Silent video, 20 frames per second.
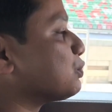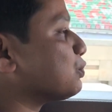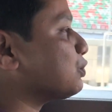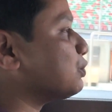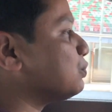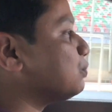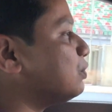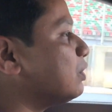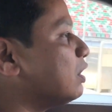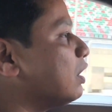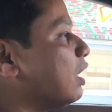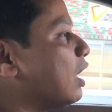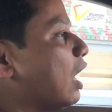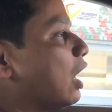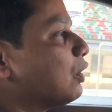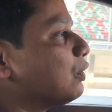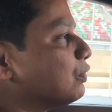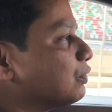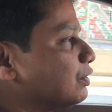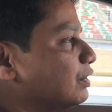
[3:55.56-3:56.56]
show you
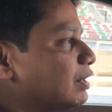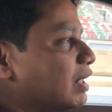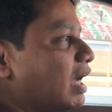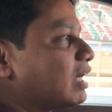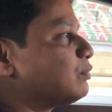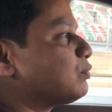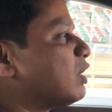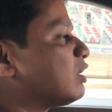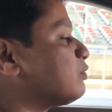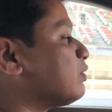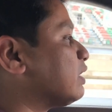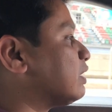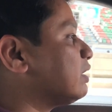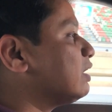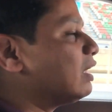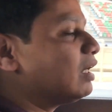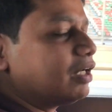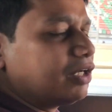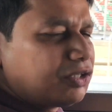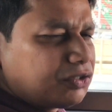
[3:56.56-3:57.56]
how good the
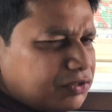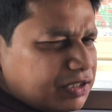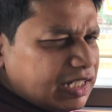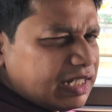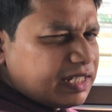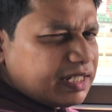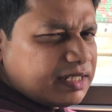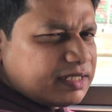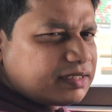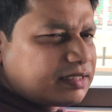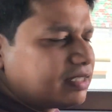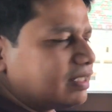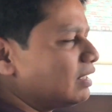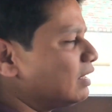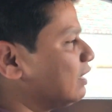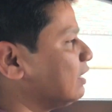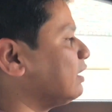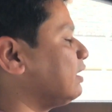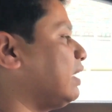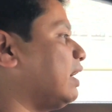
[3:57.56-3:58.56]
911 really is
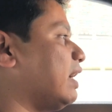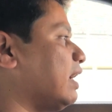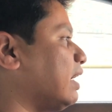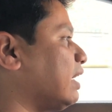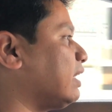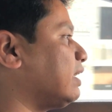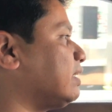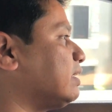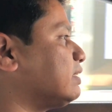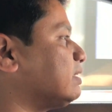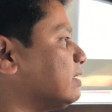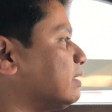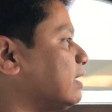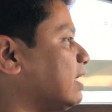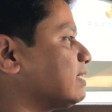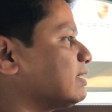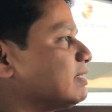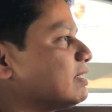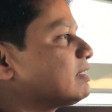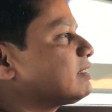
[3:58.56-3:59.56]
and uh,
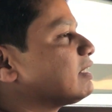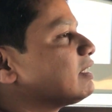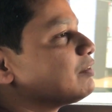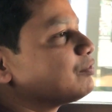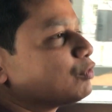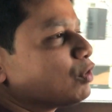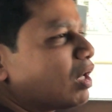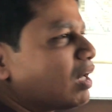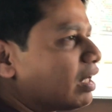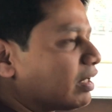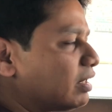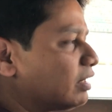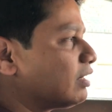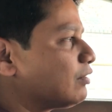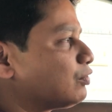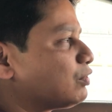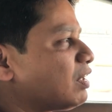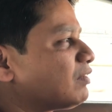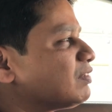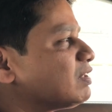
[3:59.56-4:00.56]
as I just said if you are lucky
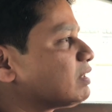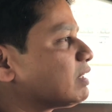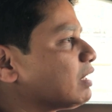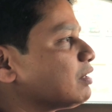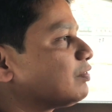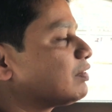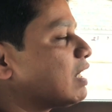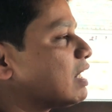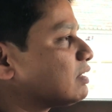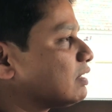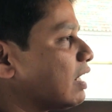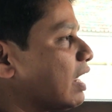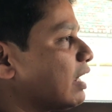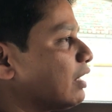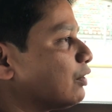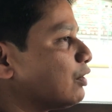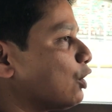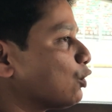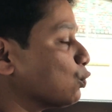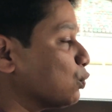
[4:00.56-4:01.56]
enough to have kind of cash
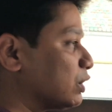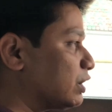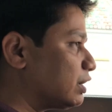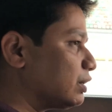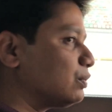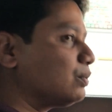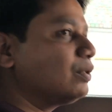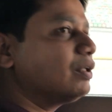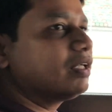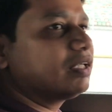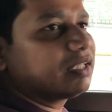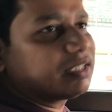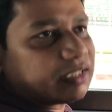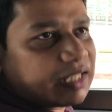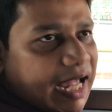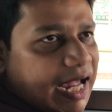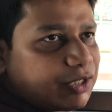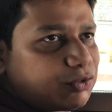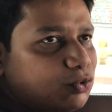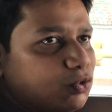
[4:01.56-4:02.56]
lying around with you
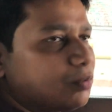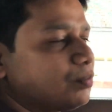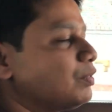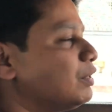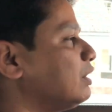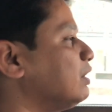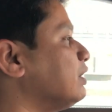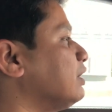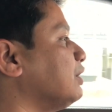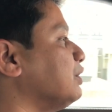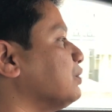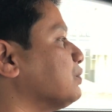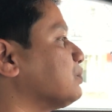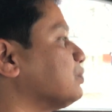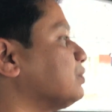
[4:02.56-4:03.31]
at home you